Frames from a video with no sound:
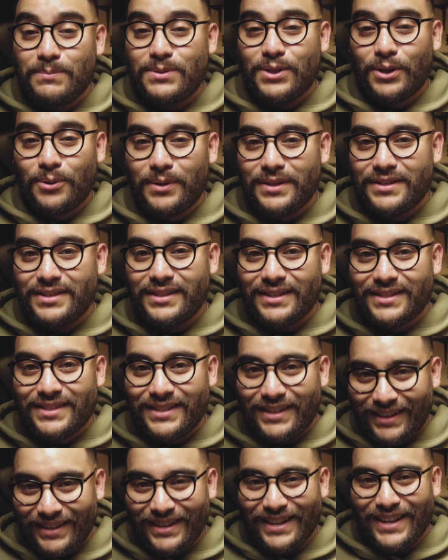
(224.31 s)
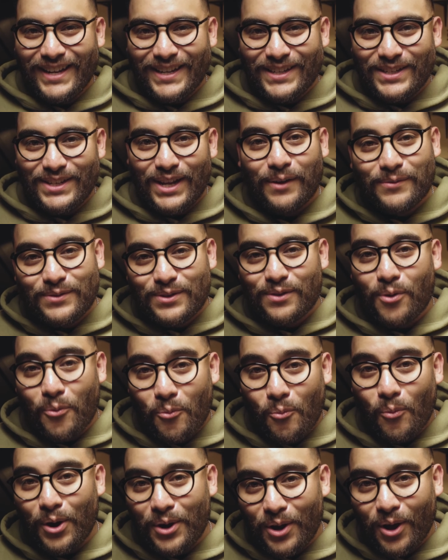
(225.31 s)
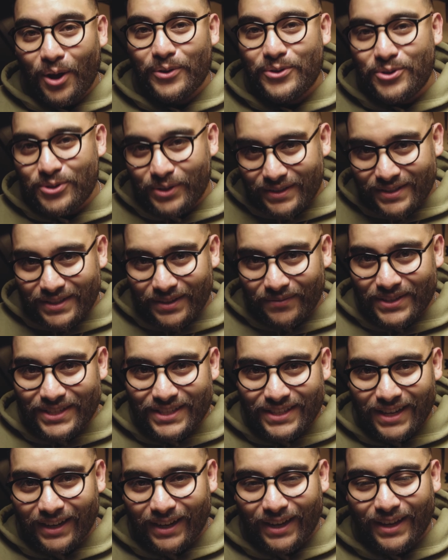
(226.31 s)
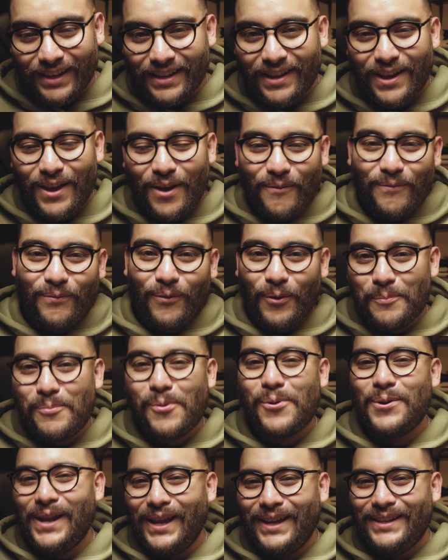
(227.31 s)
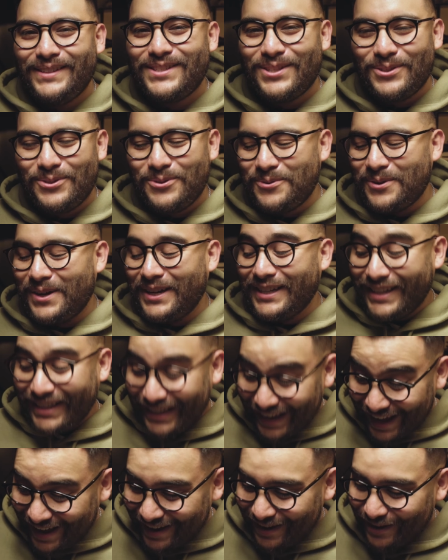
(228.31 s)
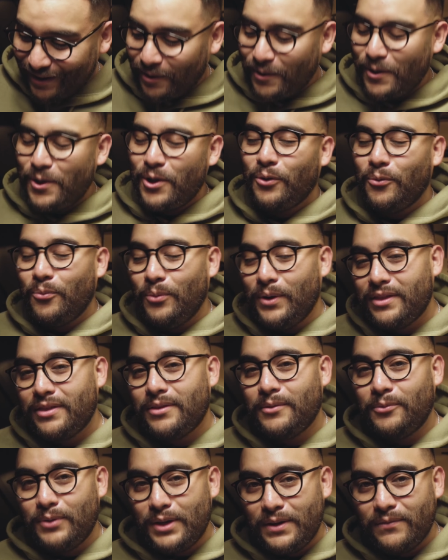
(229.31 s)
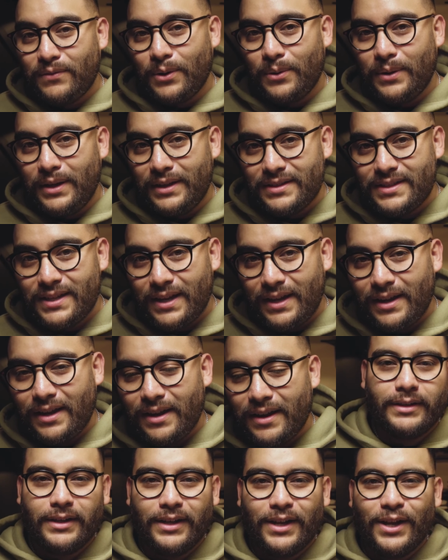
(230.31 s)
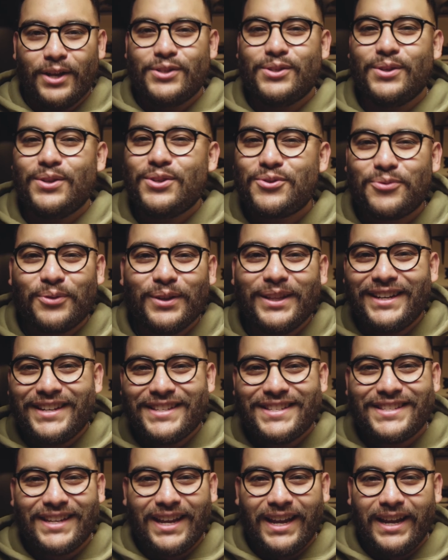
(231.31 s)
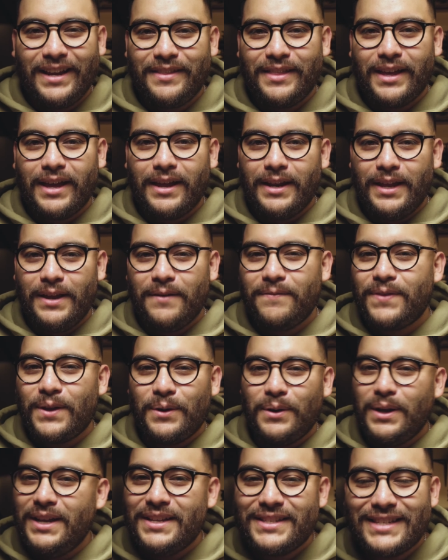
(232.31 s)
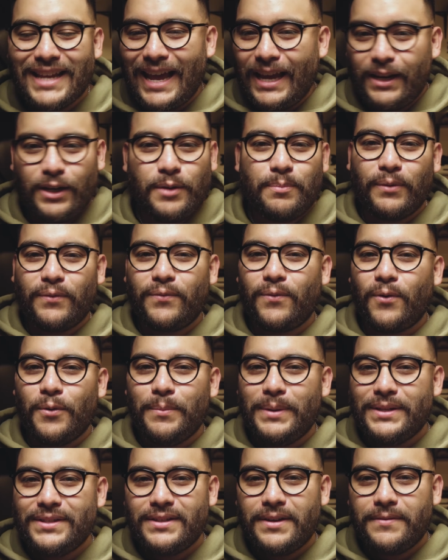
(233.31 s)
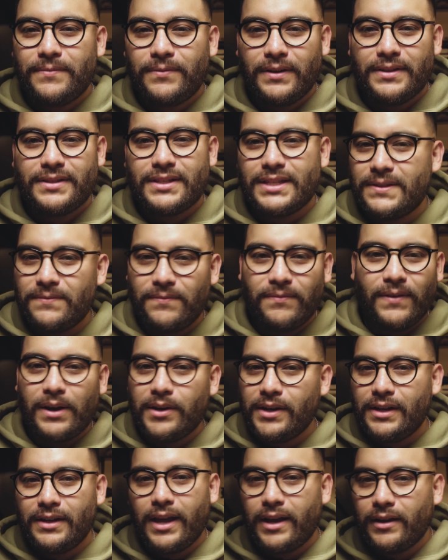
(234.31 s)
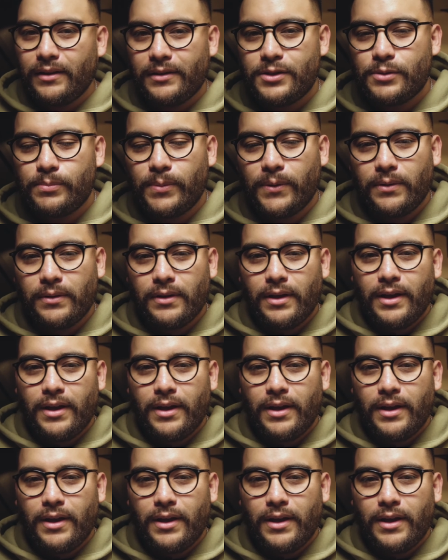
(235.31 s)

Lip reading: 0 to 60 down to the 100ths of a second, 4.82 again with the Revo intake. So it's really to say that if there is any performance difference, it's very negligible.